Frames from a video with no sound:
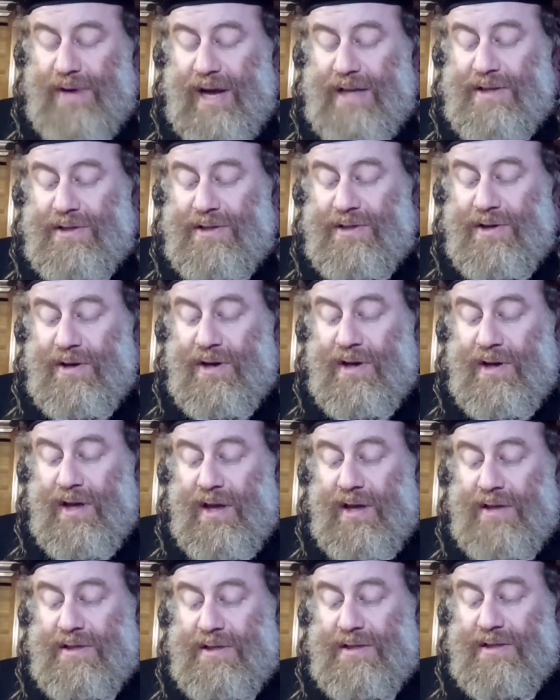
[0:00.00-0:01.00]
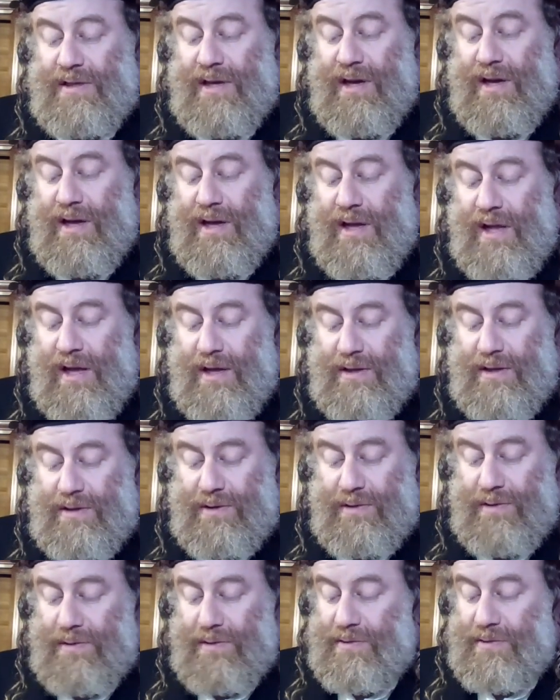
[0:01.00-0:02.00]
right so it's uh,
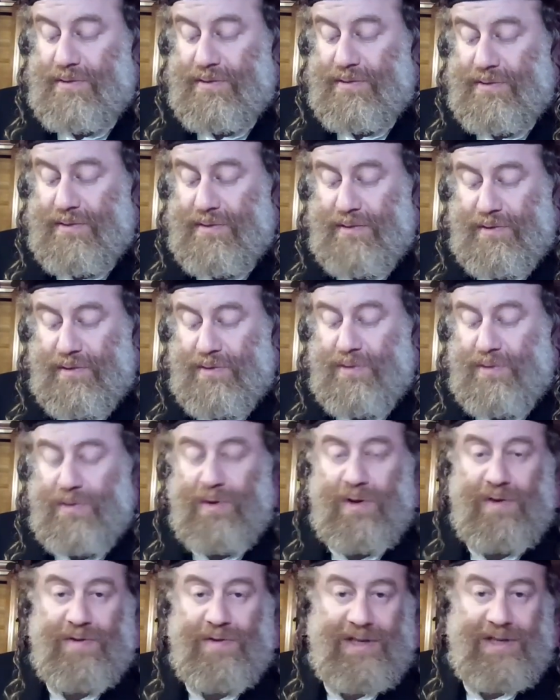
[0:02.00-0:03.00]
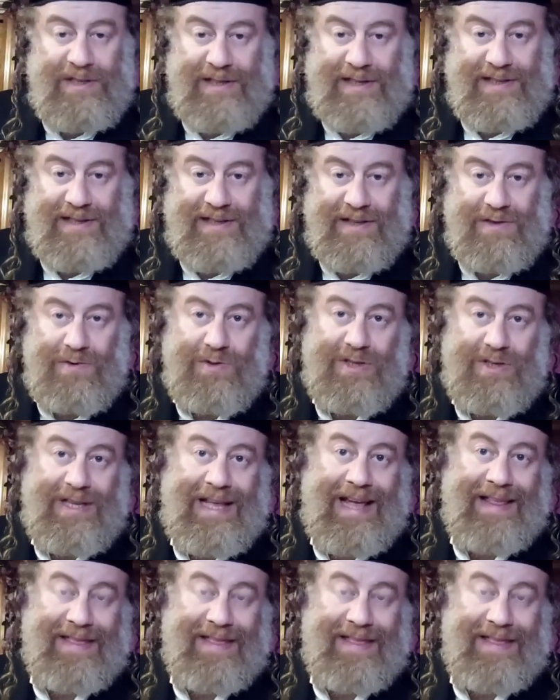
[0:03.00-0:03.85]
to, to, to do all of this restitution.